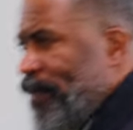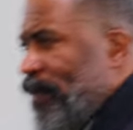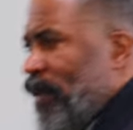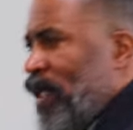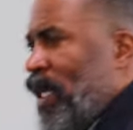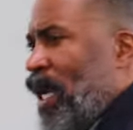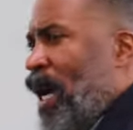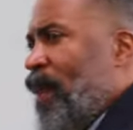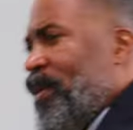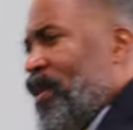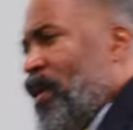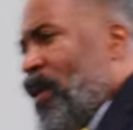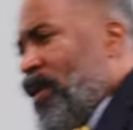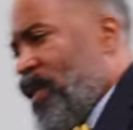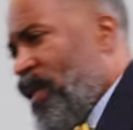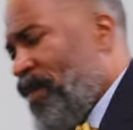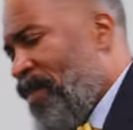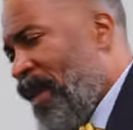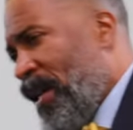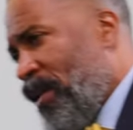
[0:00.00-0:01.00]
I'm going to talk to
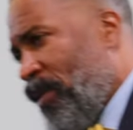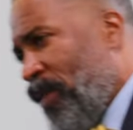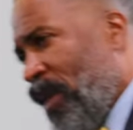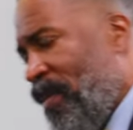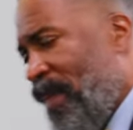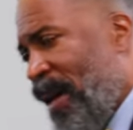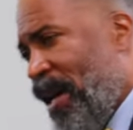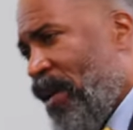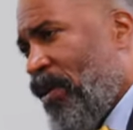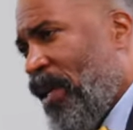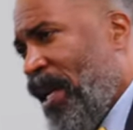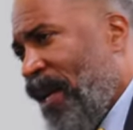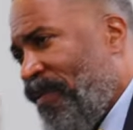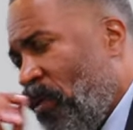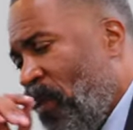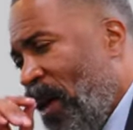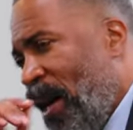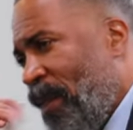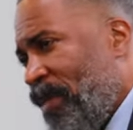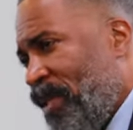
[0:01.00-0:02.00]
Emmanuel. Emmanuel, after a
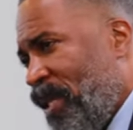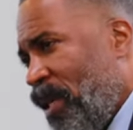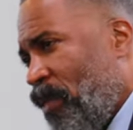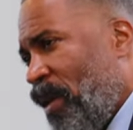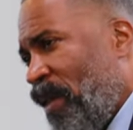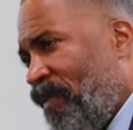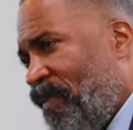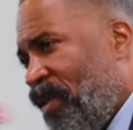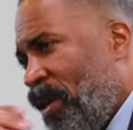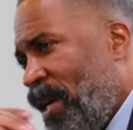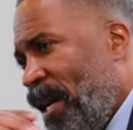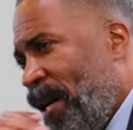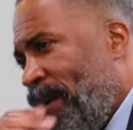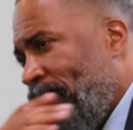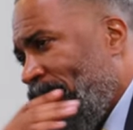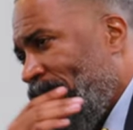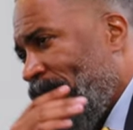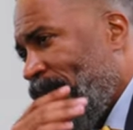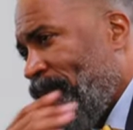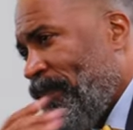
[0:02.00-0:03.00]
while, I'm going to tell you what I figured out.
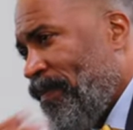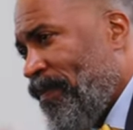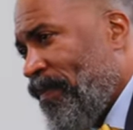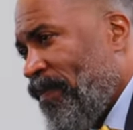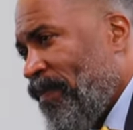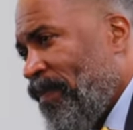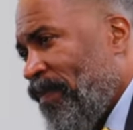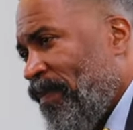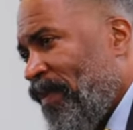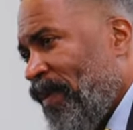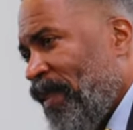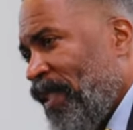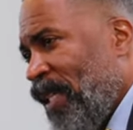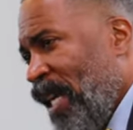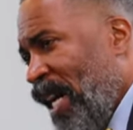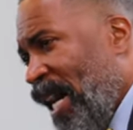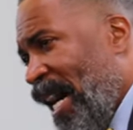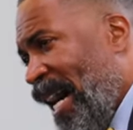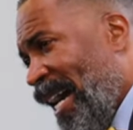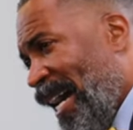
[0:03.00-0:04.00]

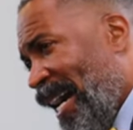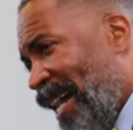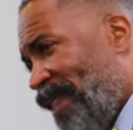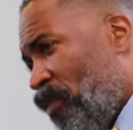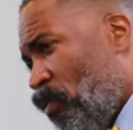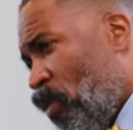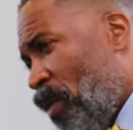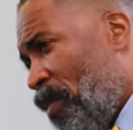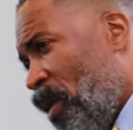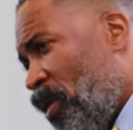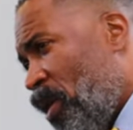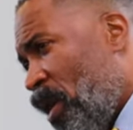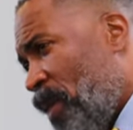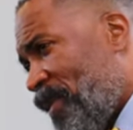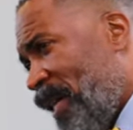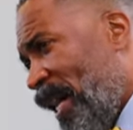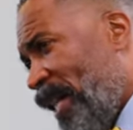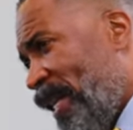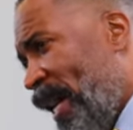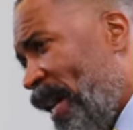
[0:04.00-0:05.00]
I had the remote
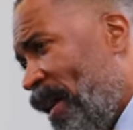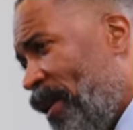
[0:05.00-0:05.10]
upside down.